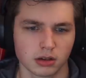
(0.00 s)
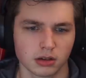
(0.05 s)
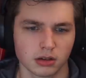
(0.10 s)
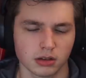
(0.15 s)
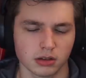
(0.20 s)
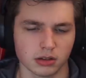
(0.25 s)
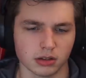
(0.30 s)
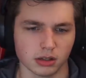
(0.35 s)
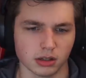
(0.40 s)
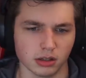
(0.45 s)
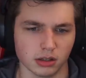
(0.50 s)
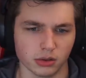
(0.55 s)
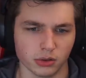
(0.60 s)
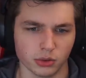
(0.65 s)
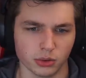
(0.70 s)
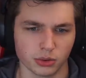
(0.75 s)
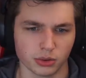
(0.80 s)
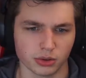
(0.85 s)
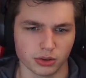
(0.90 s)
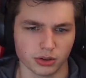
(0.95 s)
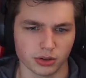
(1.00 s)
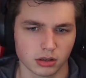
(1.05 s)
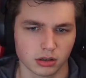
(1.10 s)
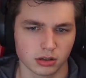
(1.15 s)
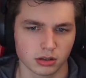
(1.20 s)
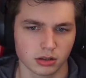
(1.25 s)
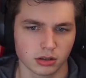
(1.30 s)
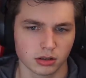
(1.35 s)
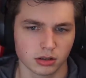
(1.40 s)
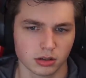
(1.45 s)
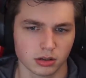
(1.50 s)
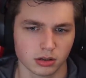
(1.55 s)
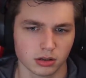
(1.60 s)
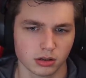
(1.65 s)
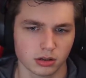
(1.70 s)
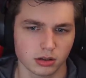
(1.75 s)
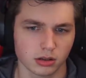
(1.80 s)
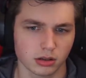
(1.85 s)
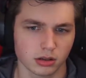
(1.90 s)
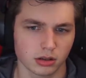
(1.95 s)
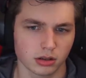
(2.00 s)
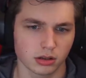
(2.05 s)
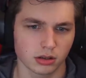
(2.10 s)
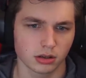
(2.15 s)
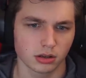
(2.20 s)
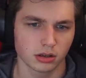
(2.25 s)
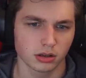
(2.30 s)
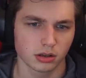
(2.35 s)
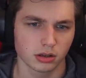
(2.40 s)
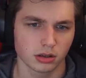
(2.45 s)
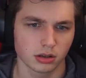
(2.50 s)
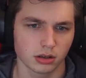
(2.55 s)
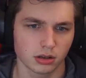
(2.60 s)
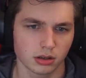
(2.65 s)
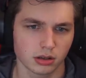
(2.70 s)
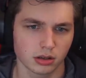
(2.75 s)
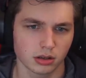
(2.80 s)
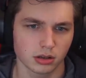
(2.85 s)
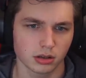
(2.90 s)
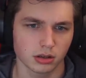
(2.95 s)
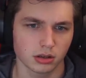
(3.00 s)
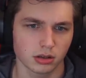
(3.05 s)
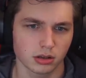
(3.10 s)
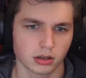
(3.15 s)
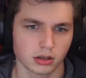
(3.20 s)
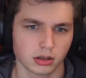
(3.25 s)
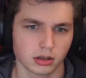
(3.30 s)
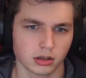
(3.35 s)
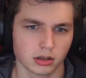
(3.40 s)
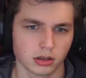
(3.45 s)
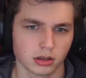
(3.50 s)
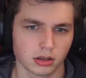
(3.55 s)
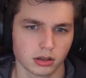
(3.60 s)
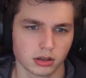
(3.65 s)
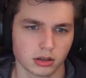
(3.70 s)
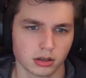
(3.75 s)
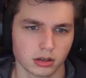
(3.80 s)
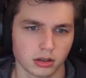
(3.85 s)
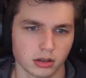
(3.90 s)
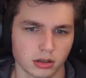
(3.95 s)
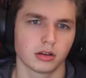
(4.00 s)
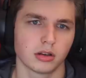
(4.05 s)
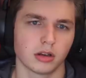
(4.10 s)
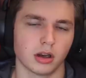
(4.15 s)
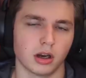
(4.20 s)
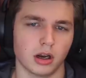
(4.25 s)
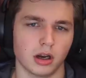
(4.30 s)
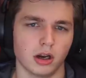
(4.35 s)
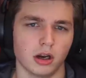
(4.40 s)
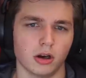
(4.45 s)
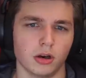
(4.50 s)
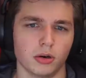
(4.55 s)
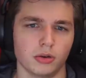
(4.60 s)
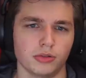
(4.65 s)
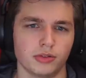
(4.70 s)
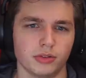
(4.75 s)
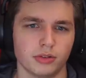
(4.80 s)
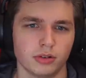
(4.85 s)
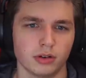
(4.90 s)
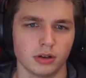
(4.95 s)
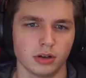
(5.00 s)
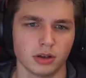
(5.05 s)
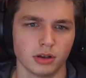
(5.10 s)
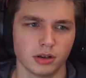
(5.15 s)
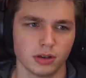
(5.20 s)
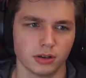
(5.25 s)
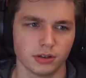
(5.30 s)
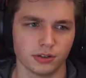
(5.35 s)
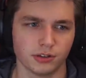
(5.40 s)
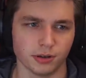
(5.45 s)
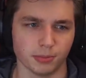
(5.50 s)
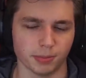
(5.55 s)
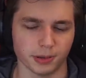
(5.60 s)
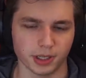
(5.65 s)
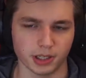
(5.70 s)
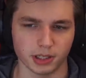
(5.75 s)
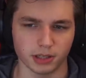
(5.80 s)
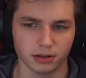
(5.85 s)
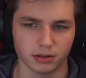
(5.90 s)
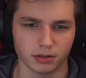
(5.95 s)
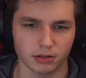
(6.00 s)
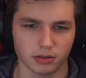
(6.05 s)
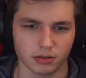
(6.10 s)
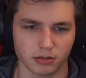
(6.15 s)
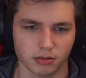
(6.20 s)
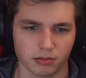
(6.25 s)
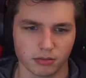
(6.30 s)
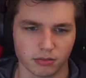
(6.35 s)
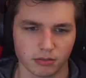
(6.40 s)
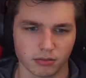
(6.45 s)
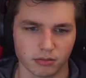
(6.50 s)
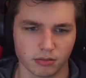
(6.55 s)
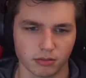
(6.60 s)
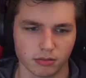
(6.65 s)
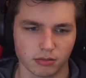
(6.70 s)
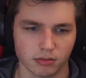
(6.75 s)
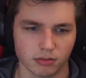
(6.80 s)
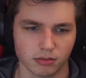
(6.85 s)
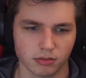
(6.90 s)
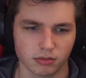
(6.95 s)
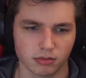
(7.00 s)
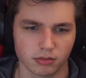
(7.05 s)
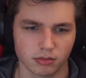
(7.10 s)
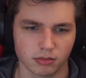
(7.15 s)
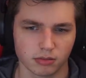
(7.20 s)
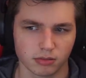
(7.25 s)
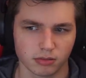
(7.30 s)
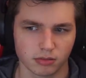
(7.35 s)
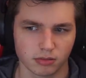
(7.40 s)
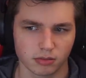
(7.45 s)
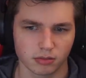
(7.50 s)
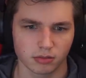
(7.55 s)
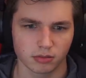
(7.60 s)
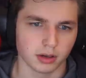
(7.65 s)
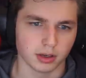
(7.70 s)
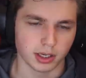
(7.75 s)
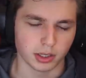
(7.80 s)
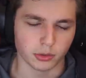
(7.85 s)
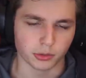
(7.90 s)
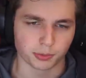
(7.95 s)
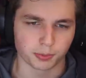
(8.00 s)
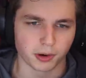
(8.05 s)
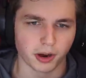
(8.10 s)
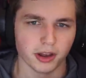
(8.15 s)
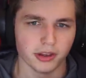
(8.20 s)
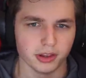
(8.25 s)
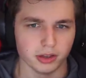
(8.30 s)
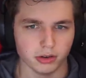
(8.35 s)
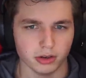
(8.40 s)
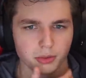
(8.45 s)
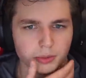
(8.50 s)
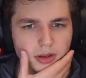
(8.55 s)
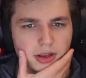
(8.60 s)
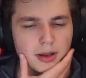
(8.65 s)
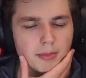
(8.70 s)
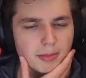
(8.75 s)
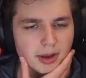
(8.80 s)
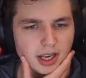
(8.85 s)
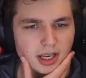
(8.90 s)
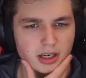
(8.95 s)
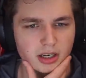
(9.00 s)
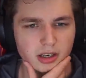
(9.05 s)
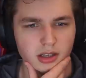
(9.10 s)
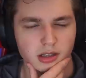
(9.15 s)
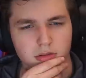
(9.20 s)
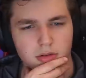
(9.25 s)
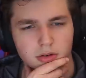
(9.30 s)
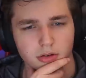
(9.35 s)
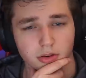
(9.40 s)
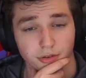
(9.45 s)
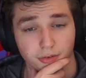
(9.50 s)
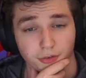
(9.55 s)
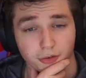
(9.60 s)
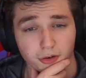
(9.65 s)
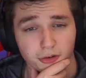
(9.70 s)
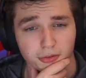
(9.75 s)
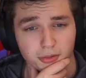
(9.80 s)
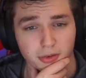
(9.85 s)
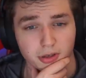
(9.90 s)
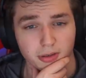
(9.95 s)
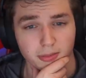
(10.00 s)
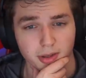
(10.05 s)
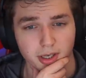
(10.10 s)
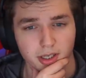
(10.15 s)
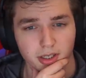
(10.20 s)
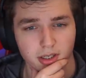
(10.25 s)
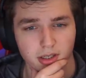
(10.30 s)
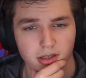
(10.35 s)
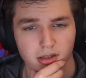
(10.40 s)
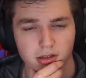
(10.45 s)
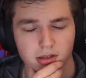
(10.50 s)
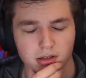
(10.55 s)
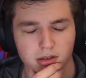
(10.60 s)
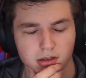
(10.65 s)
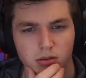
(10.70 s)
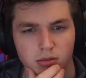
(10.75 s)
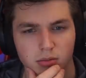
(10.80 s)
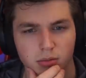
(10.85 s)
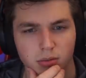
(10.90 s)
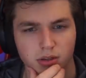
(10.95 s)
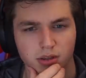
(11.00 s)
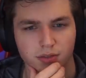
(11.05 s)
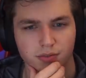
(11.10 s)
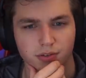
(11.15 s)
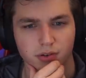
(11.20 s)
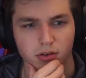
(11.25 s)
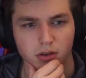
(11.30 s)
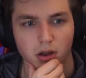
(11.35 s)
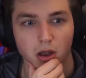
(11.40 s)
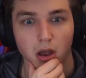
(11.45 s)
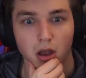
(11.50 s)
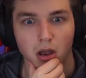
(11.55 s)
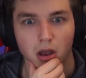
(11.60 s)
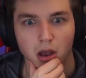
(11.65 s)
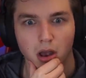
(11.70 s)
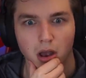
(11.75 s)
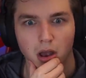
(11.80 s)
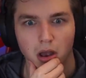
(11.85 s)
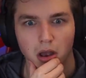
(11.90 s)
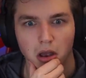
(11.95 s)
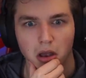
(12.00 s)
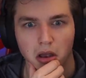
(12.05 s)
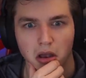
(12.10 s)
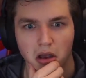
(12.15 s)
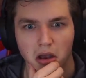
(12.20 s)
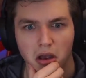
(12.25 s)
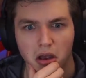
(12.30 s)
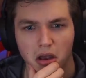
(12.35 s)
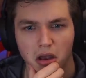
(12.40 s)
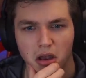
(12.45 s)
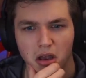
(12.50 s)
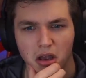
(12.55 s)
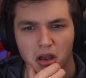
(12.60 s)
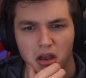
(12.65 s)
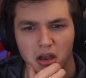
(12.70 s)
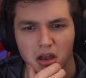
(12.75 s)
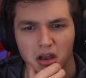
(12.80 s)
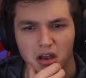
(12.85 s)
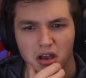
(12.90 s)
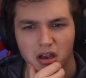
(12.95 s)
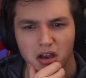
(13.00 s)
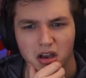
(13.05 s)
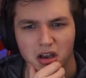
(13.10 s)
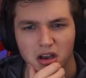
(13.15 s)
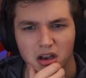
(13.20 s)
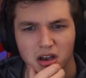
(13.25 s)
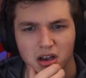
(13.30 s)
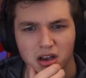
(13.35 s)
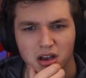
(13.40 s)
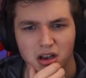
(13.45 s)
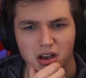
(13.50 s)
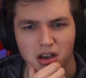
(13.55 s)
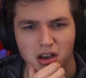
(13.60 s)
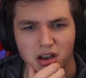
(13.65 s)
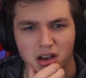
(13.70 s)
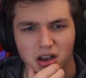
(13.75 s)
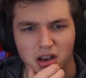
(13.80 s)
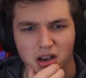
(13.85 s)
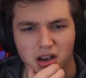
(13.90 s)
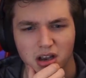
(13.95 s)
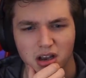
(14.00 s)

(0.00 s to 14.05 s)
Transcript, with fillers: Good lord. Another failure. Bring the next. Oh, to be. Go ahead and lie down. He was probably the only one that made it, or the first What's one to make on it. Here? Just try not to think about it. This won't take long.